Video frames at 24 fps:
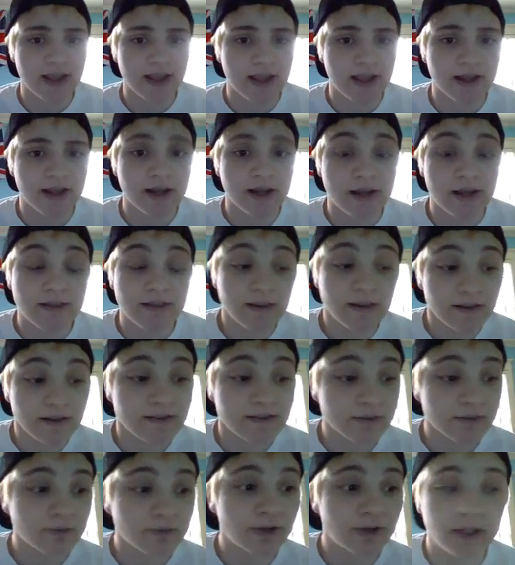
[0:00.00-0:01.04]
And I think
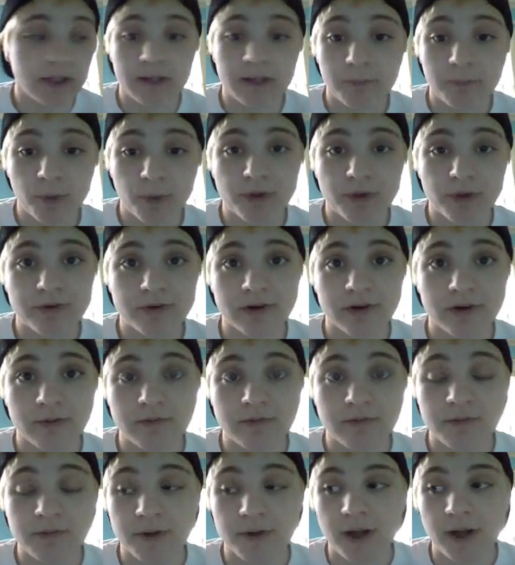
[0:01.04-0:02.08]
it's a really important term
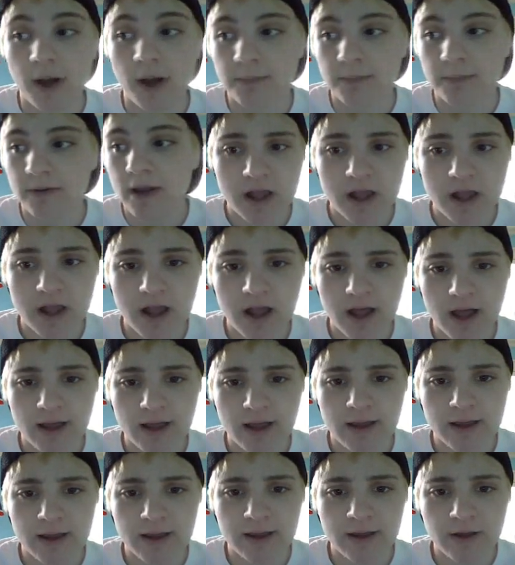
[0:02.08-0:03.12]
to bring up.
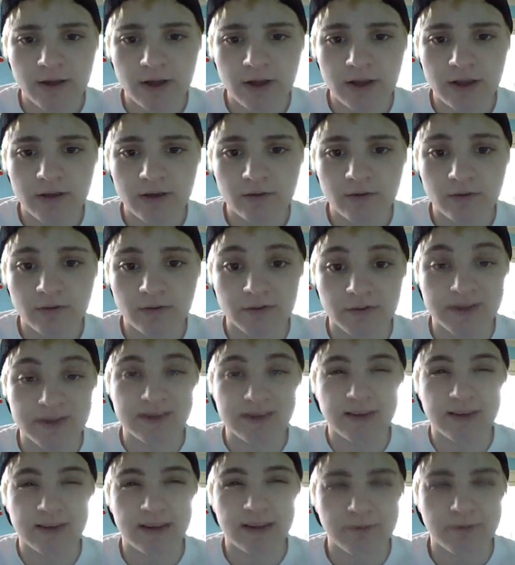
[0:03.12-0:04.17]
I
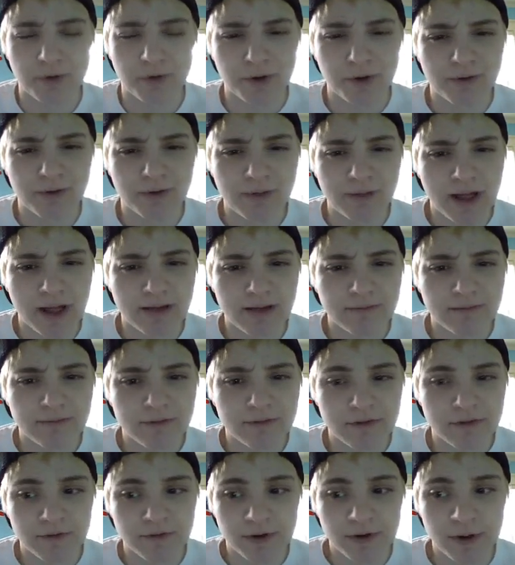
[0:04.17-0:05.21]
recently have heard a lot of
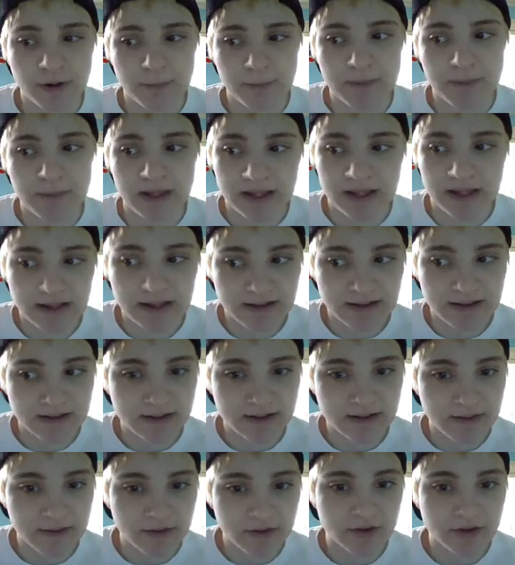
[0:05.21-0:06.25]
different opinions
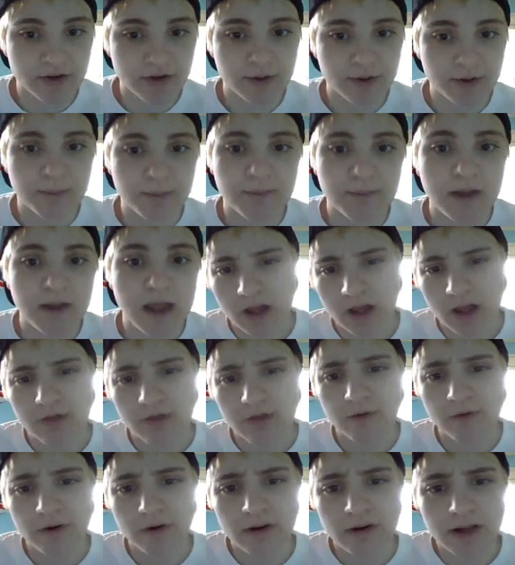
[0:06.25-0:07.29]
on the term. I've
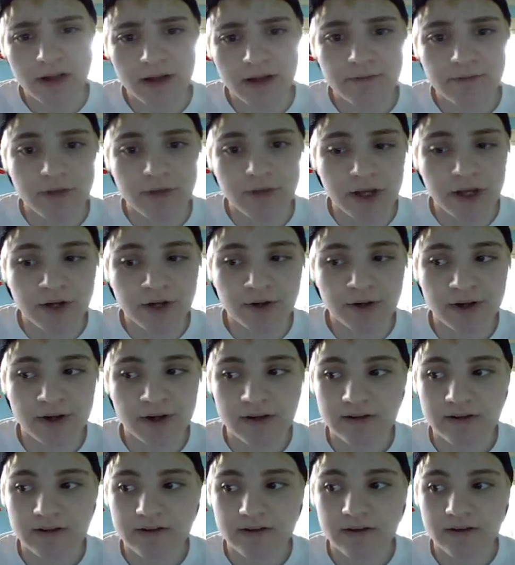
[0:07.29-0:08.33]
heard a lot of
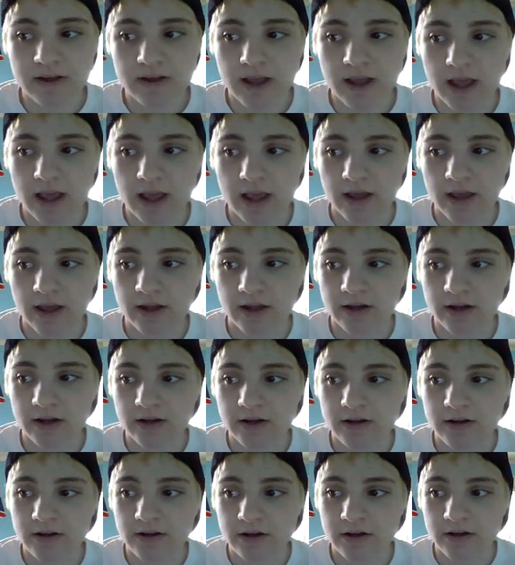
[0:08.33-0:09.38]
ignorant
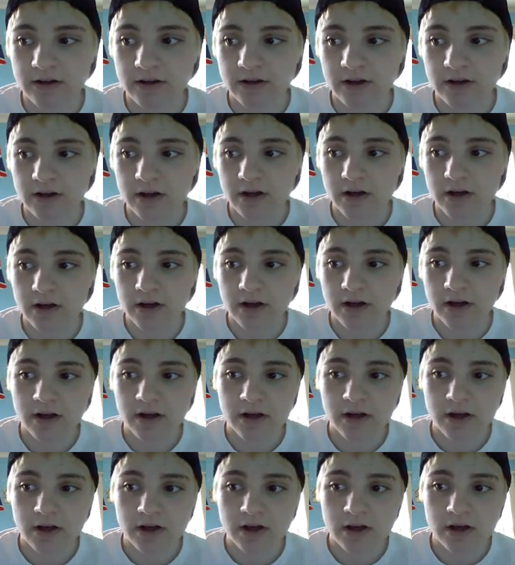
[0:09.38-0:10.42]
and
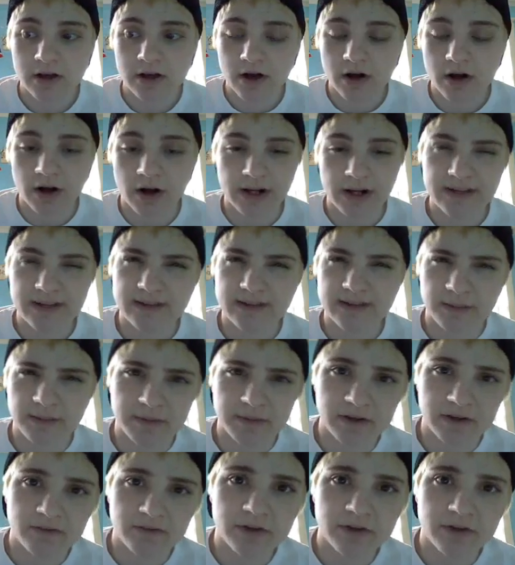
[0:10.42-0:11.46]

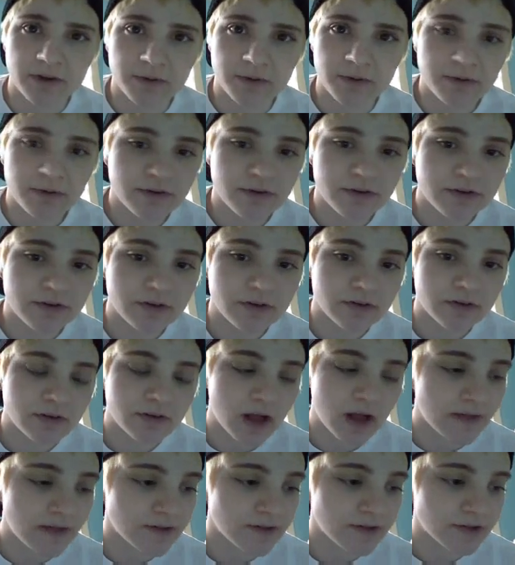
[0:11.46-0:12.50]
unaccepting views
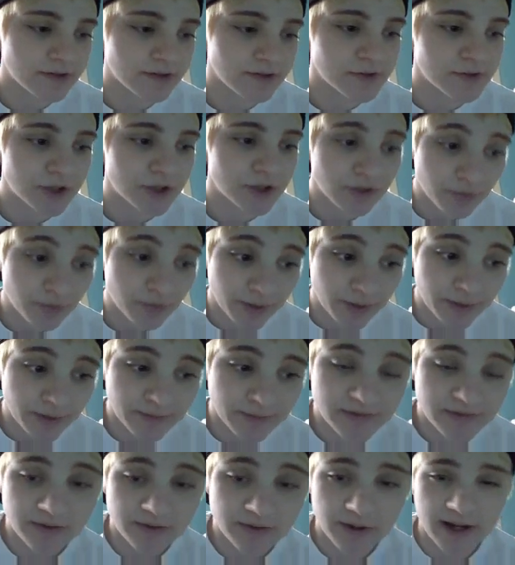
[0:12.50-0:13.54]
on the term genderqueer,
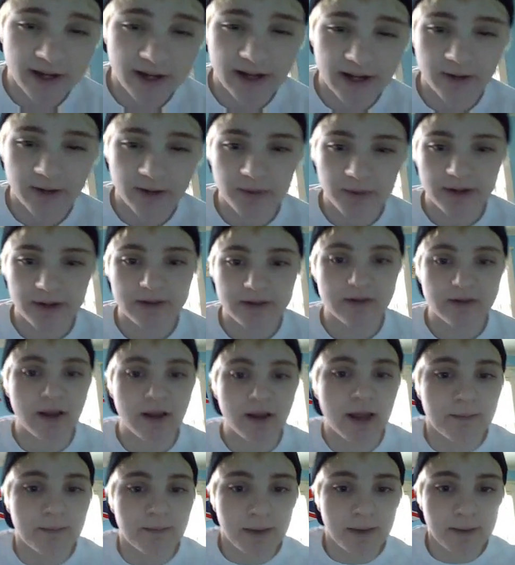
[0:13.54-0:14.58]
so I kind of wanted to
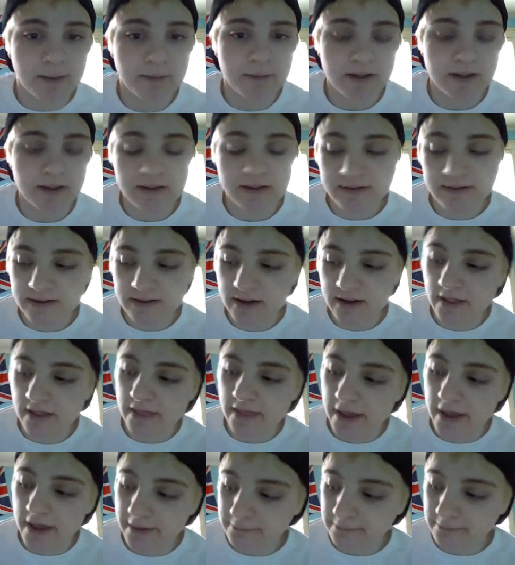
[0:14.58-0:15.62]
add my opinions in on
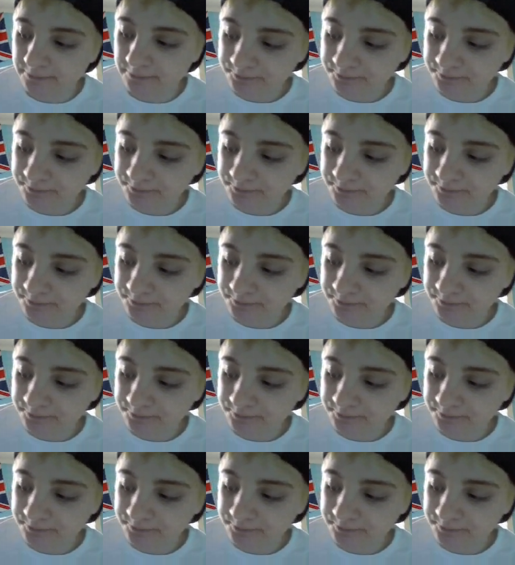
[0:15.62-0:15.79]
that.